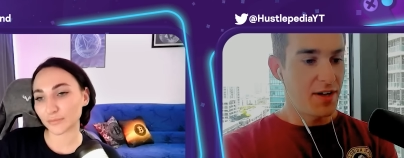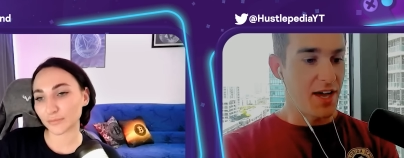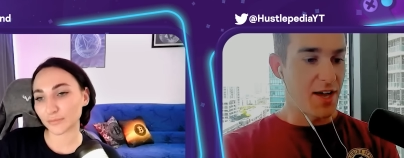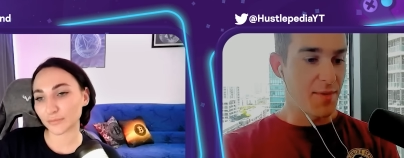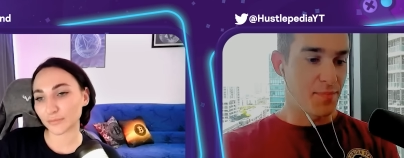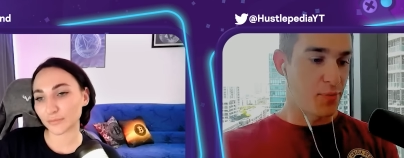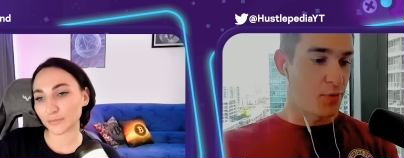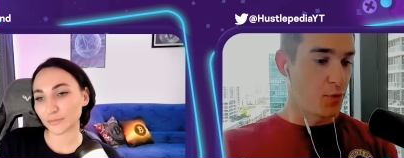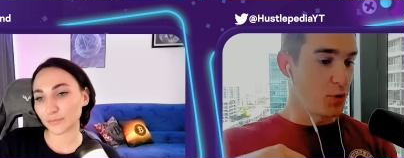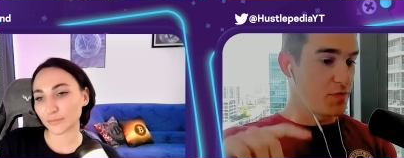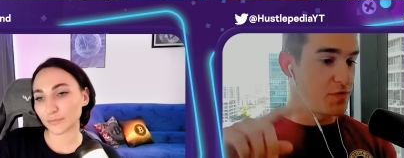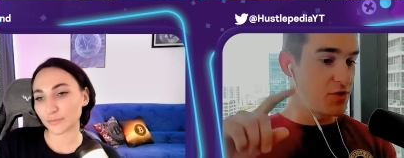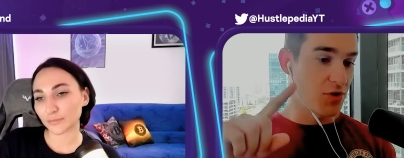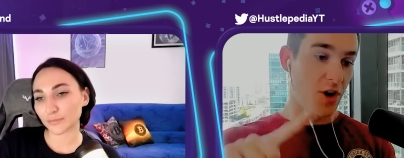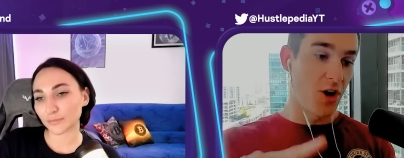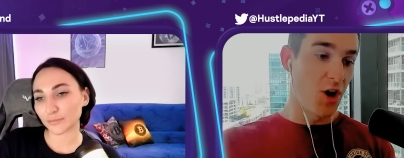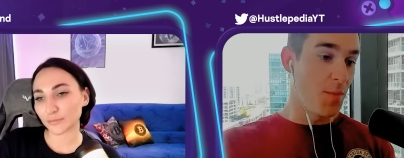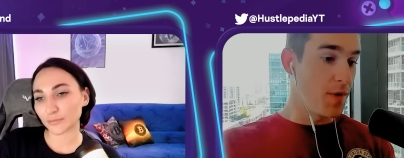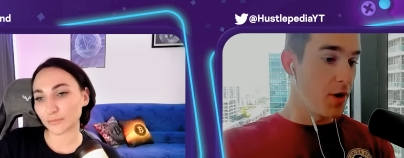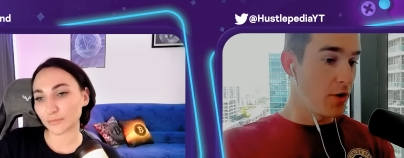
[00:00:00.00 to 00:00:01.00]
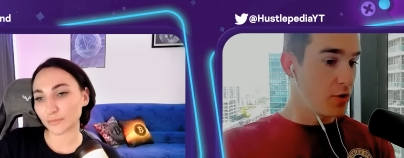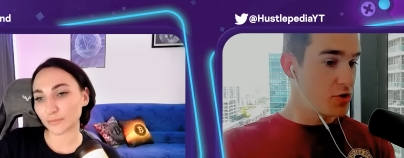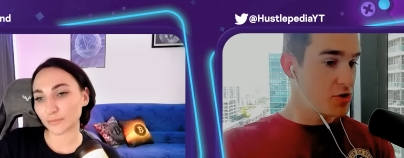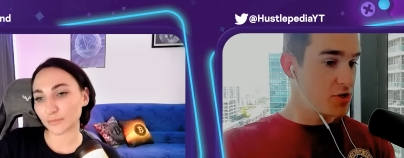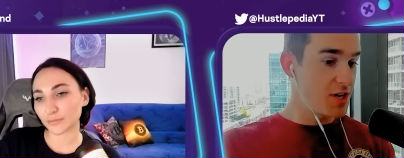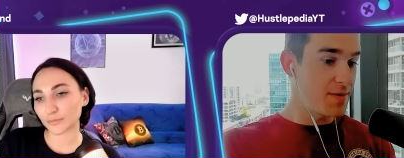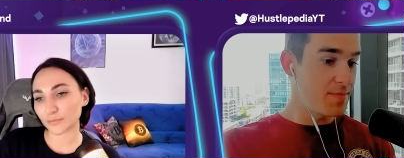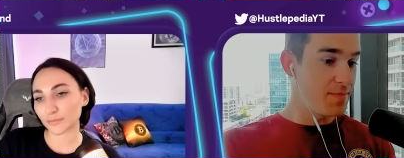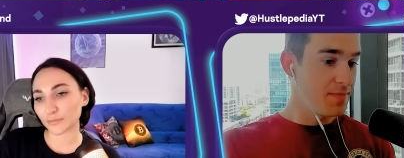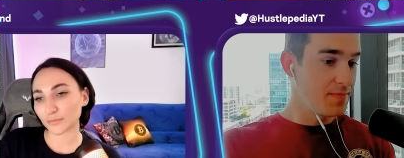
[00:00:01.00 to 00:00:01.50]
Speaker 1: it proves your home
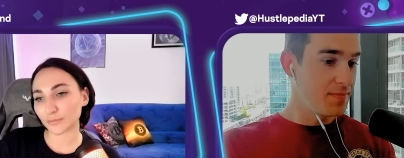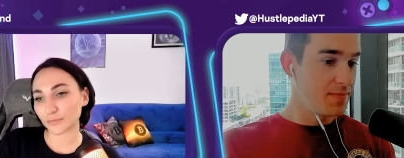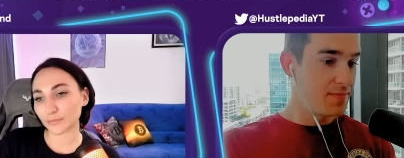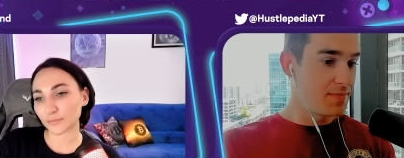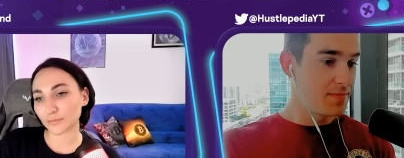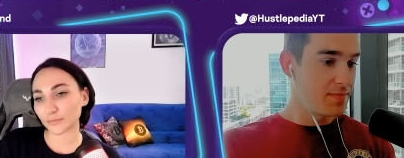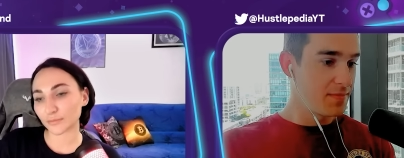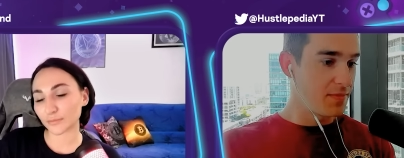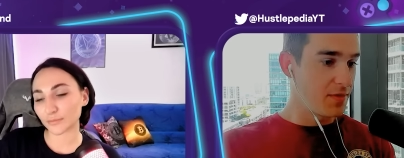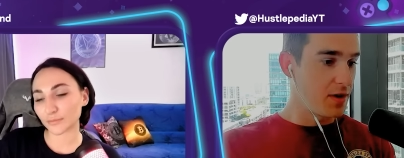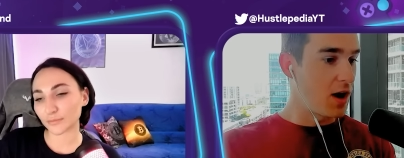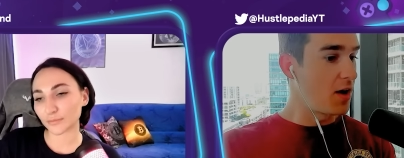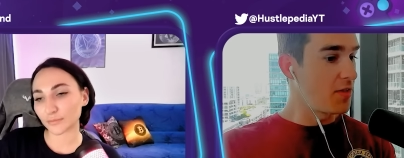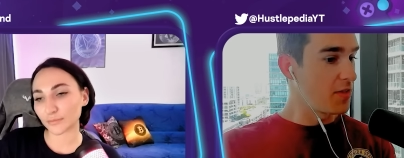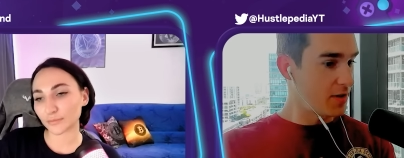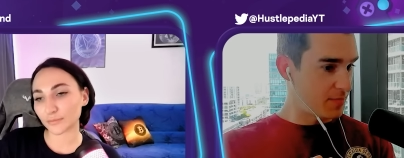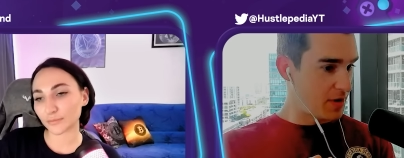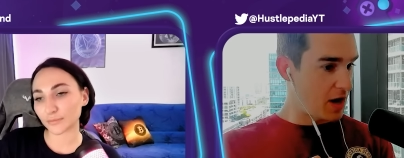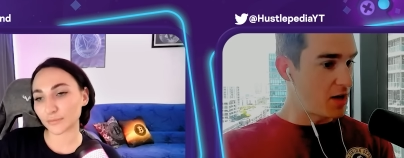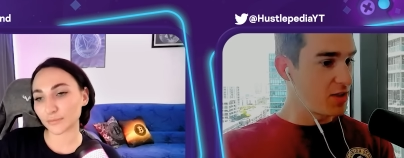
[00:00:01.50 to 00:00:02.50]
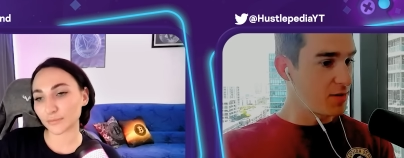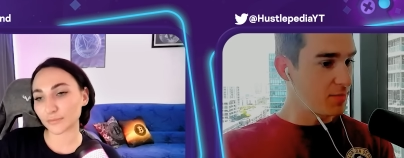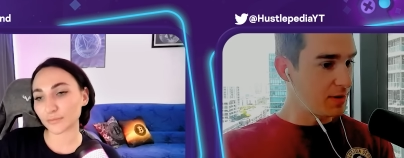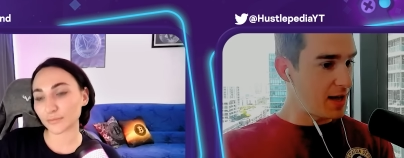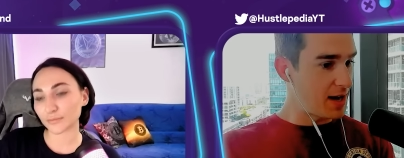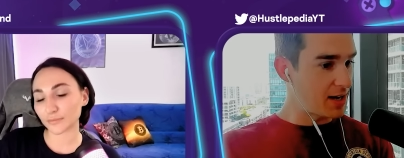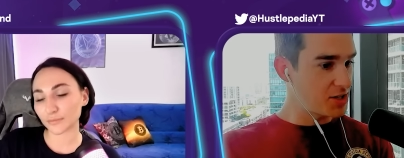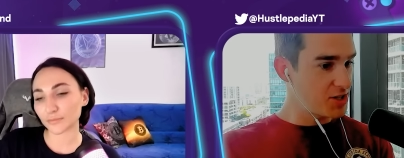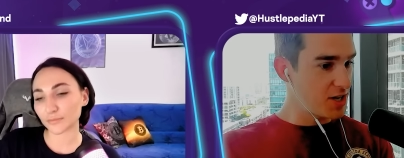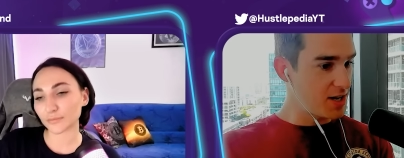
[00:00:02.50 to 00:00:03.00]
ownership on the on the
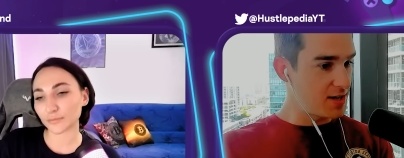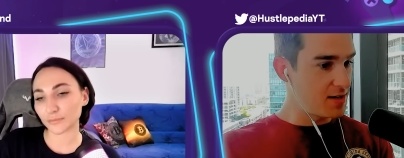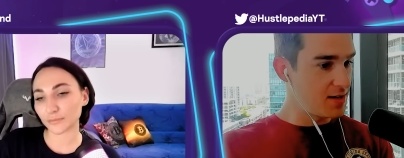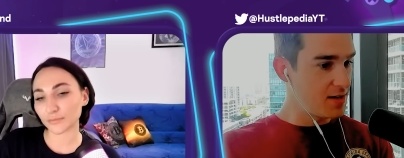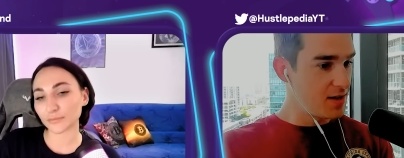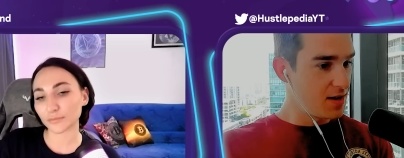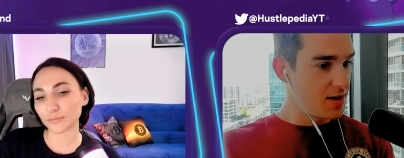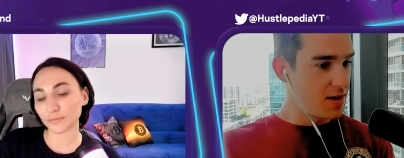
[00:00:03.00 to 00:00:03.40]
blockchain.